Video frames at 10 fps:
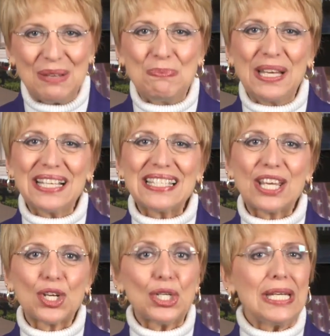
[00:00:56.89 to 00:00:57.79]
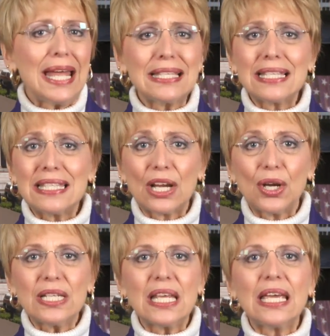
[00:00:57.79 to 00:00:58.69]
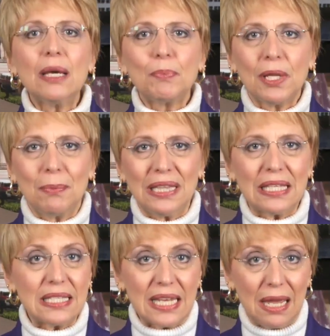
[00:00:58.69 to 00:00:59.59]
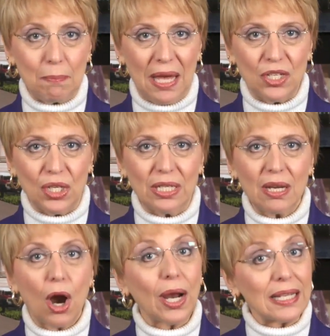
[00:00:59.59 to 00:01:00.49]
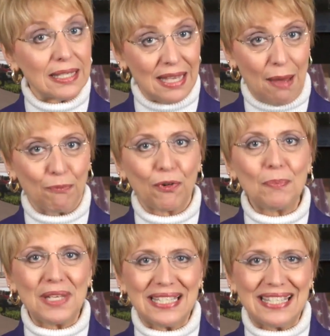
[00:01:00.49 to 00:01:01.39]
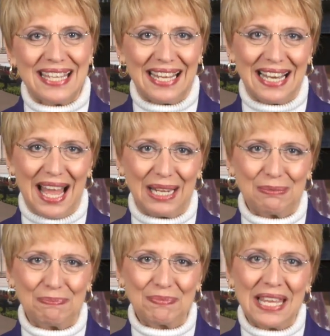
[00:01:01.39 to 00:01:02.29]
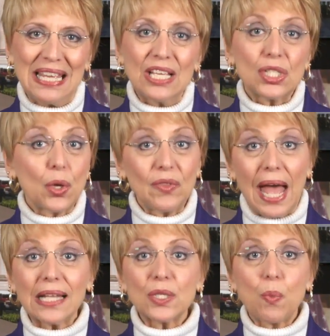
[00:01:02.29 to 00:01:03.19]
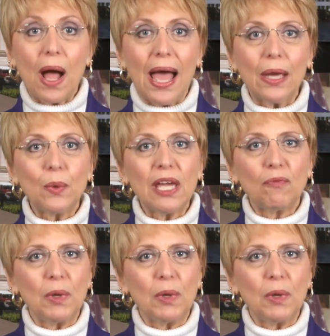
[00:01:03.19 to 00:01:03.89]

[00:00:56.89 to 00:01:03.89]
Bills that are necessary to implement the state budget are exempt from this deadline. So that's why we have